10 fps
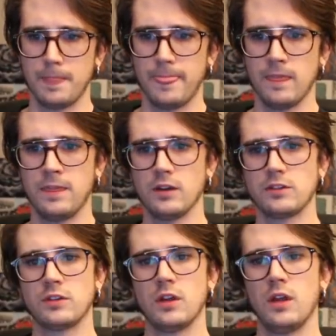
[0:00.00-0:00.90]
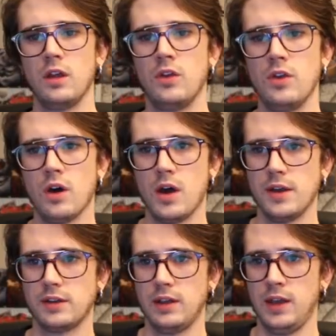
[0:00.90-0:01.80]
there's
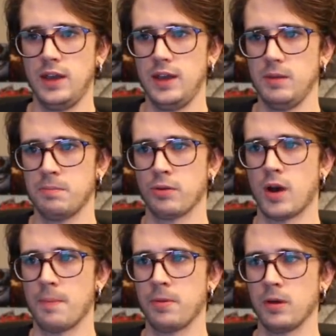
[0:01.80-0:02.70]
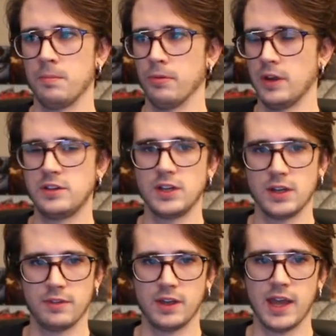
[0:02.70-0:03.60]
not a proper bridging
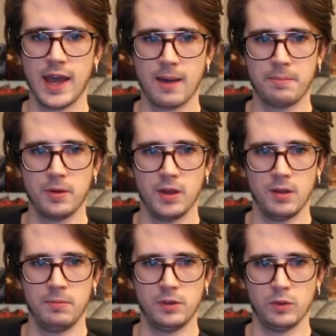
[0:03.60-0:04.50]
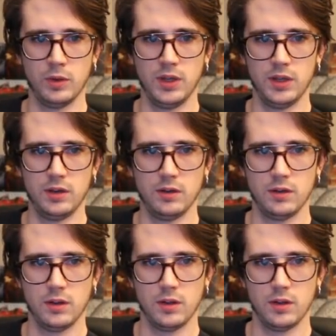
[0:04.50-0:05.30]
of the gap between